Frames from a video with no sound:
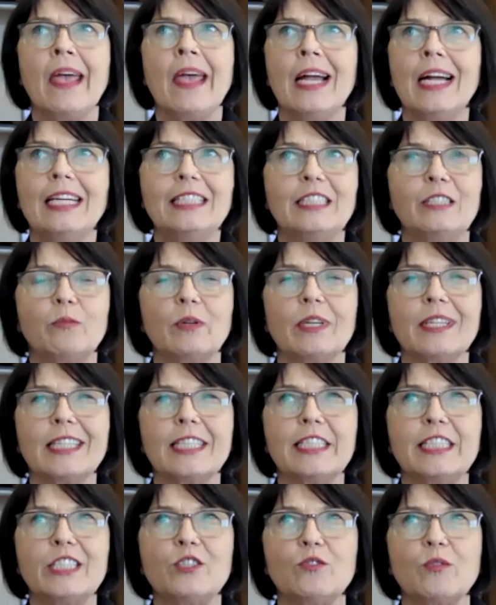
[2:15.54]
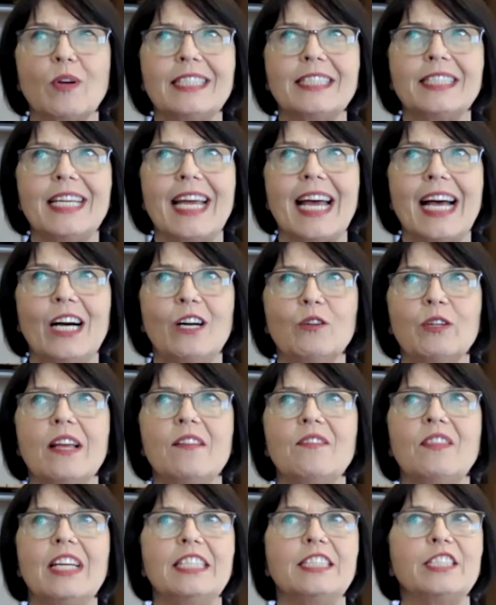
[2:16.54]
is really stressed out
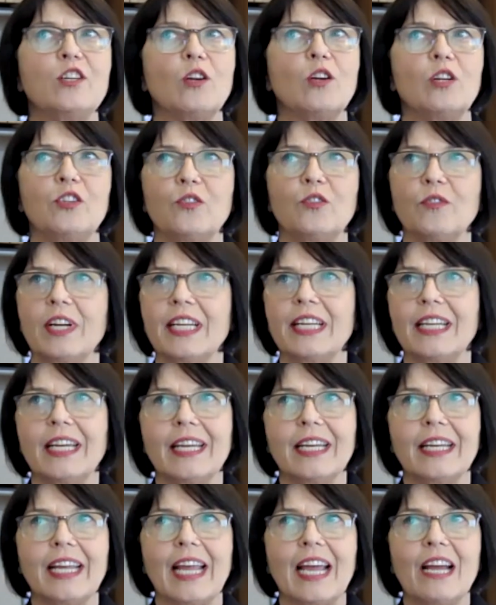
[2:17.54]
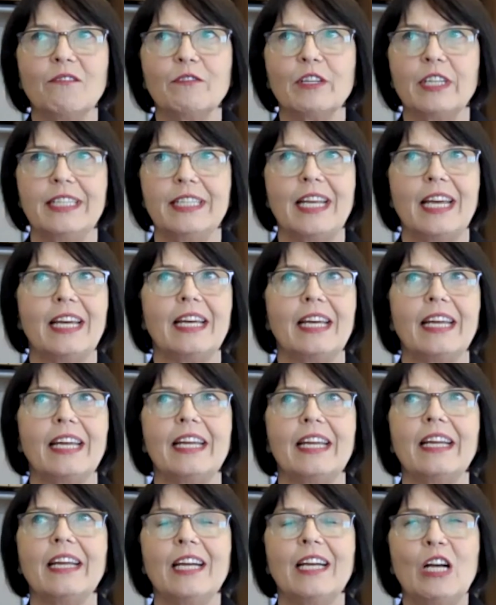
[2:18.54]
and they start drinking every
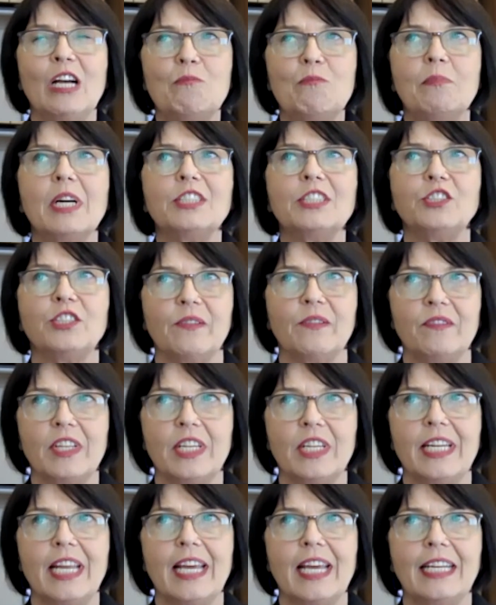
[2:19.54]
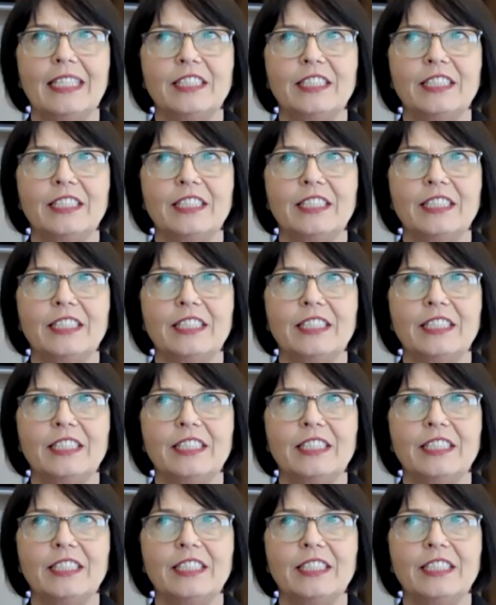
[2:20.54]
day, much of the day.